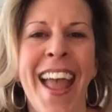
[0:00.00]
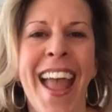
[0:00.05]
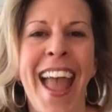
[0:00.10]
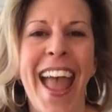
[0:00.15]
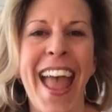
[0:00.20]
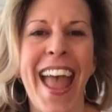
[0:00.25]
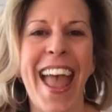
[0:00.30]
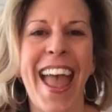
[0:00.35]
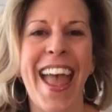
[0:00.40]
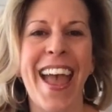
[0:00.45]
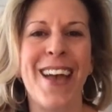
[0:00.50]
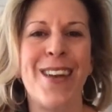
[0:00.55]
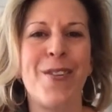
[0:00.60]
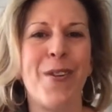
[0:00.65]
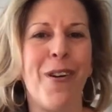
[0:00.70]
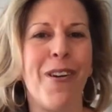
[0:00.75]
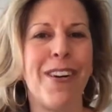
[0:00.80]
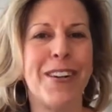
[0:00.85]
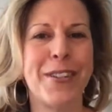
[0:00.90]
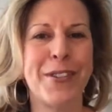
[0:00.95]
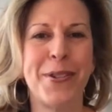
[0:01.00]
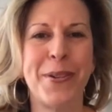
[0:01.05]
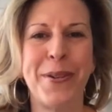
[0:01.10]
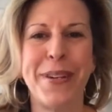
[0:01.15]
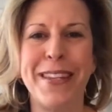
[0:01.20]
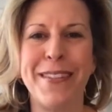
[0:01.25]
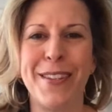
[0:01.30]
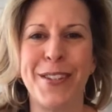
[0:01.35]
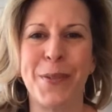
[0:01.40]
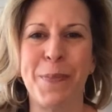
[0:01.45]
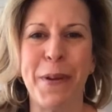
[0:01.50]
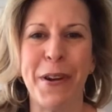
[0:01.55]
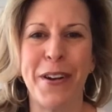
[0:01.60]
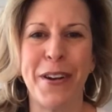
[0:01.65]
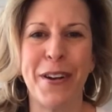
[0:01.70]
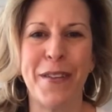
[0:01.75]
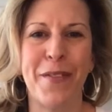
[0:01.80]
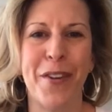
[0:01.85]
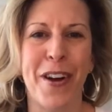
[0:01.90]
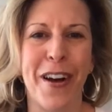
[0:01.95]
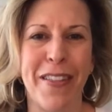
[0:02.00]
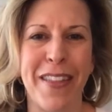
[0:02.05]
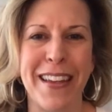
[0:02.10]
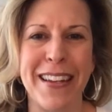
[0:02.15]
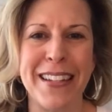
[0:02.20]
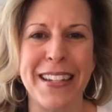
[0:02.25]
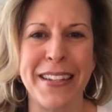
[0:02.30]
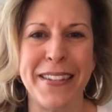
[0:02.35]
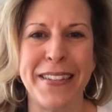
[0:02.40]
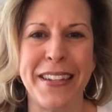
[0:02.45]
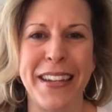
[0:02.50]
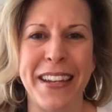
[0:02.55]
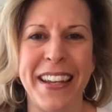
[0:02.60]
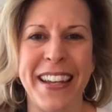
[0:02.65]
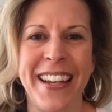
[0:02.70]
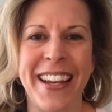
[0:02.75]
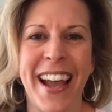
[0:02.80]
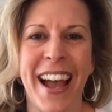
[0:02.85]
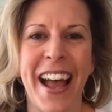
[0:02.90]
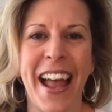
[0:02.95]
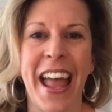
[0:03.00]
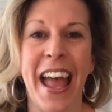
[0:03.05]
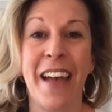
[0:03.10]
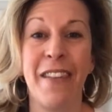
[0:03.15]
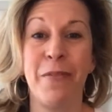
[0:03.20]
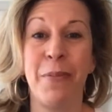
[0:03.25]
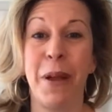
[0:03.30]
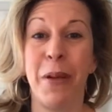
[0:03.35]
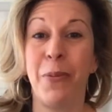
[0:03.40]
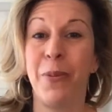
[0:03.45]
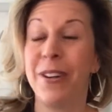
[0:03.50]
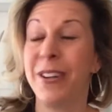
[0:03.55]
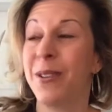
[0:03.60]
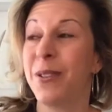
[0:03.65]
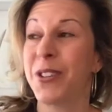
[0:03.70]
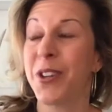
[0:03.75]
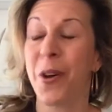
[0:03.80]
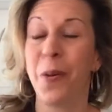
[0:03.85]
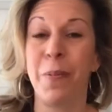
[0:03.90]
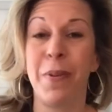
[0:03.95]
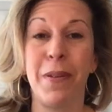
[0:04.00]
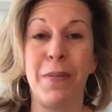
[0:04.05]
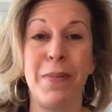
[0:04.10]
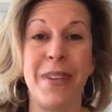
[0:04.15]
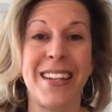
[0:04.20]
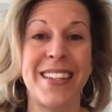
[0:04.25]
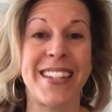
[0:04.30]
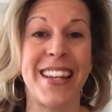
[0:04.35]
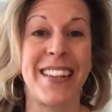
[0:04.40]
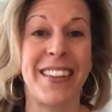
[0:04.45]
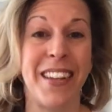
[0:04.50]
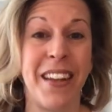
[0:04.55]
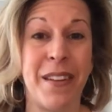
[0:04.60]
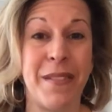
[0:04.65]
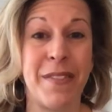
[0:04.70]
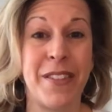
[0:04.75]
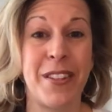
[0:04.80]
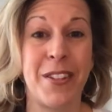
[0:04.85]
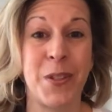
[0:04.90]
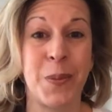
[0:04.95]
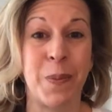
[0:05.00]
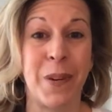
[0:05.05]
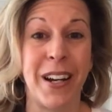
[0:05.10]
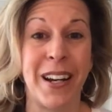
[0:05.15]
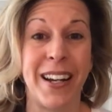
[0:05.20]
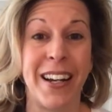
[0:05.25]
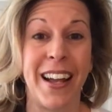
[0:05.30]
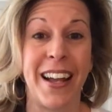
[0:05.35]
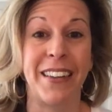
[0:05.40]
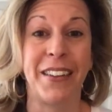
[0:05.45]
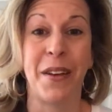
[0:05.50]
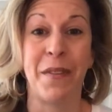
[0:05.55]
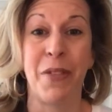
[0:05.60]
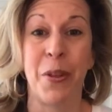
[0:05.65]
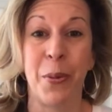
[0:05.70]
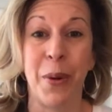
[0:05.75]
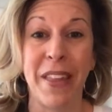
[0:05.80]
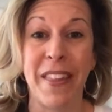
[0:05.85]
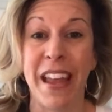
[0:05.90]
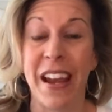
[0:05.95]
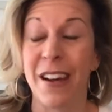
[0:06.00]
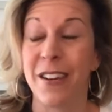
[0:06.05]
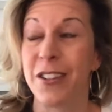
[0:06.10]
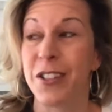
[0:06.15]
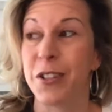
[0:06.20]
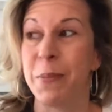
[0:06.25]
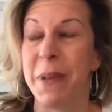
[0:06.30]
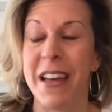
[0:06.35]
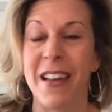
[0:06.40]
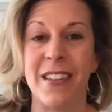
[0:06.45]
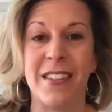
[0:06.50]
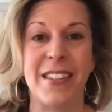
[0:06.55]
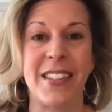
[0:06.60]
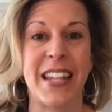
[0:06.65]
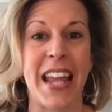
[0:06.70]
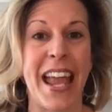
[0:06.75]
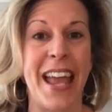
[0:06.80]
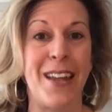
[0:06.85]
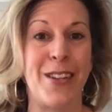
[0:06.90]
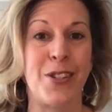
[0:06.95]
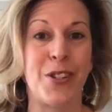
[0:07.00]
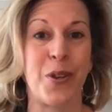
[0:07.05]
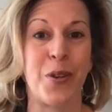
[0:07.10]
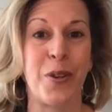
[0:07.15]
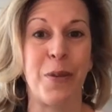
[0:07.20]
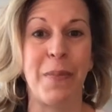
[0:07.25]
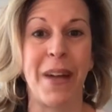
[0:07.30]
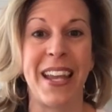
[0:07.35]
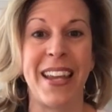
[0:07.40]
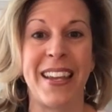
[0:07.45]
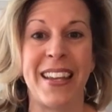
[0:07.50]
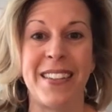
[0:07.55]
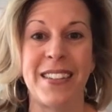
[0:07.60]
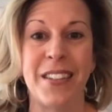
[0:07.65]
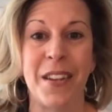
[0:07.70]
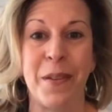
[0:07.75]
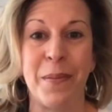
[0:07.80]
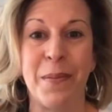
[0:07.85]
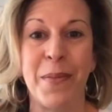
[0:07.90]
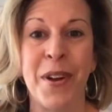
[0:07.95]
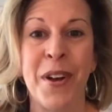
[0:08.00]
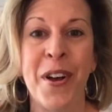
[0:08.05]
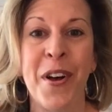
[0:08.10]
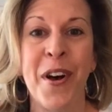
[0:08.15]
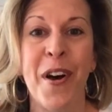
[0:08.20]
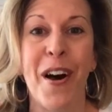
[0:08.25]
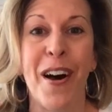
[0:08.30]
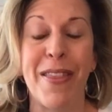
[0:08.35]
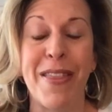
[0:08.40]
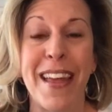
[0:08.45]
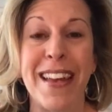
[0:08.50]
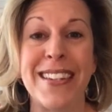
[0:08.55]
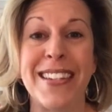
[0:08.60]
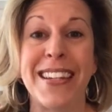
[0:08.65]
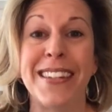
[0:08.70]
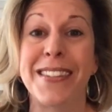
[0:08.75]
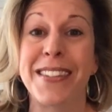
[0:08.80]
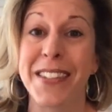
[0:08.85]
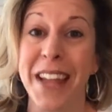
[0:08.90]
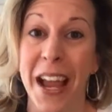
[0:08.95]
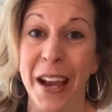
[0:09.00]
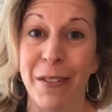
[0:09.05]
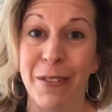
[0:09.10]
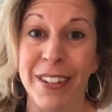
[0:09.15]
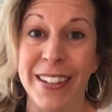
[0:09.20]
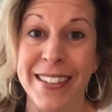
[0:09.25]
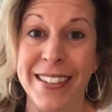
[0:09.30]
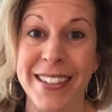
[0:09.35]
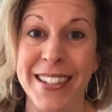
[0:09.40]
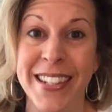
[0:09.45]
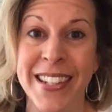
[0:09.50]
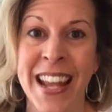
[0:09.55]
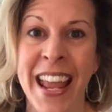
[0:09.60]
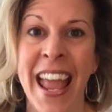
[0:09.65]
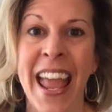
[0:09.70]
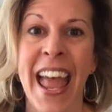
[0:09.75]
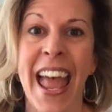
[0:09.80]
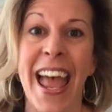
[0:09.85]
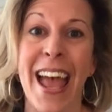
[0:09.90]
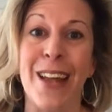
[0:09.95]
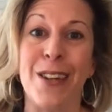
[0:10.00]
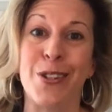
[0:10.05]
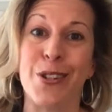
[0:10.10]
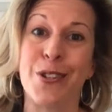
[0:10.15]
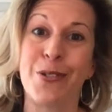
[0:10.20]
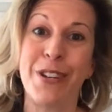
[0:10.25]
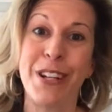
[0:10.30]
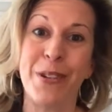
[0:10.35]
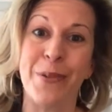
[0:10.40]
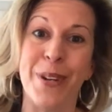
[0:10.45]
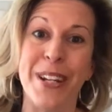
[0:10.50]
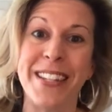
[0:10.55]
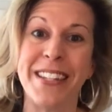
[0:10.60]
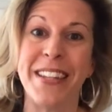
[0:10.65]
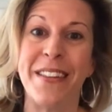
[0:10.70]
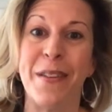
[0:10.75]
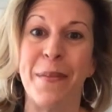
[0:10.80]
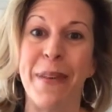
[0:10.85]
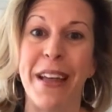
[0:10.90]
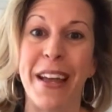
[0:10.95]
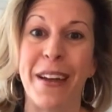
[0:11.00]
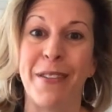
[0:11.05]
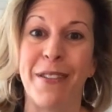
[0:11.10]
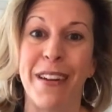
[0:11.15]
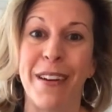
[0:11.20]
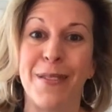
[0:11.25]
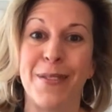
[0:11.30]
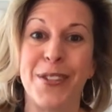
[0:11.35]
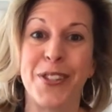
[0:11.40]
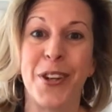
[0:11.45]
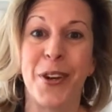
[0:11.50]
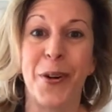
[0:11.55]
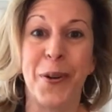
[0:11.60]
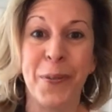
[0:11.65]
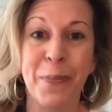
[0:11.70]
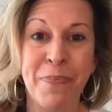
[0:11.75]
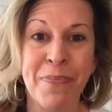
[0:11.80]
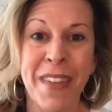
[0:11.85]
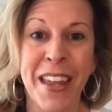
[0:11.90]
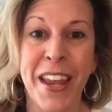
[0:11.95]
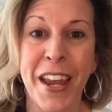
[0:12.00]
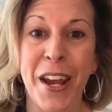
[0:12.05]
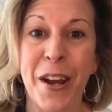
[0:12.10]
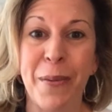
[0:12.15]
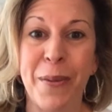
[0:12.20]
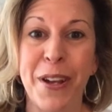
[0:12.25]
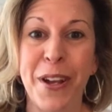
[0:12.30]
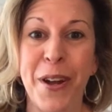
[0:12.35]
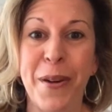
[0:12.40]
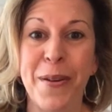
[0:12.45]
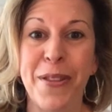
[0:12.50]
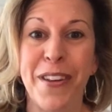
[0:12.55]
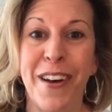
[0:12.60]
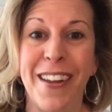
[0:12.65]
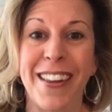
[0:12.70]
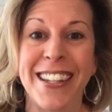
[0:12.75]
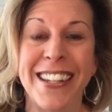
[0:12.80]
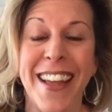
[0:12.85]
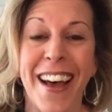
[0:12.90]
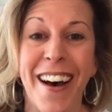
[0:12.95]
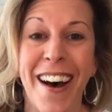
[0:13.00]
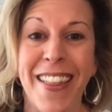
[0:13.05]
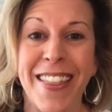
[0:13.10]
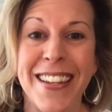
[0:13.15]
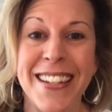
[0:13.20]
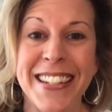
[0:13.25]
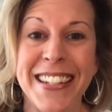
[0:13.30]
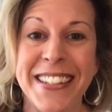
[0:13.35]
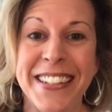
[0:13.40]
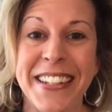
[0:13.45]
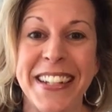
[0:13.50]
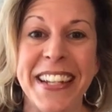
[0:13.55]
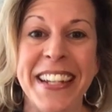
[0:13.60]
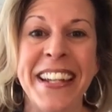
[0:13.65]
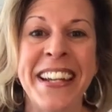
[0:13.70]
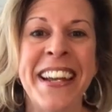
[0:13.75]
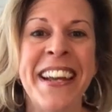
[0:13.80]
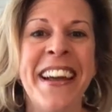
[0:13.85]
And also in the spirit of authenticity, I have my windows open because I love the spring. I love the way the air smells. And so you might get some authentic sirens and street noise in the background. So here we go with authenticity.